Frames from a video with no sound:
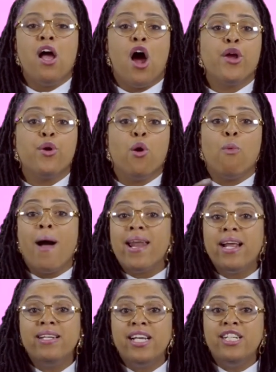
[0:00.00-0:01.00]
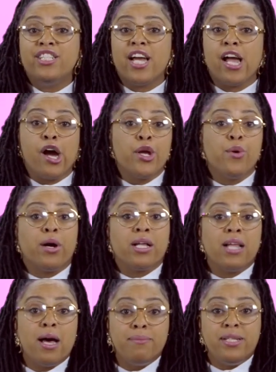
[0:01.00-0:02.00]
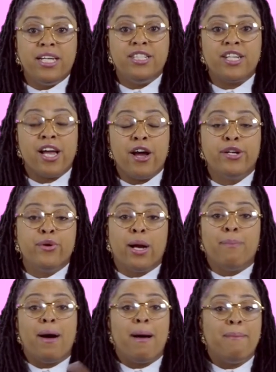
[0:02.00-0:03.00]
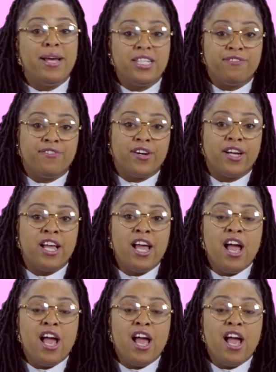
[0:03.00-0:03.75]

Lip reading: Are you a wedding DJ? Are you a club DJ? Are you doing a bar mitzvah?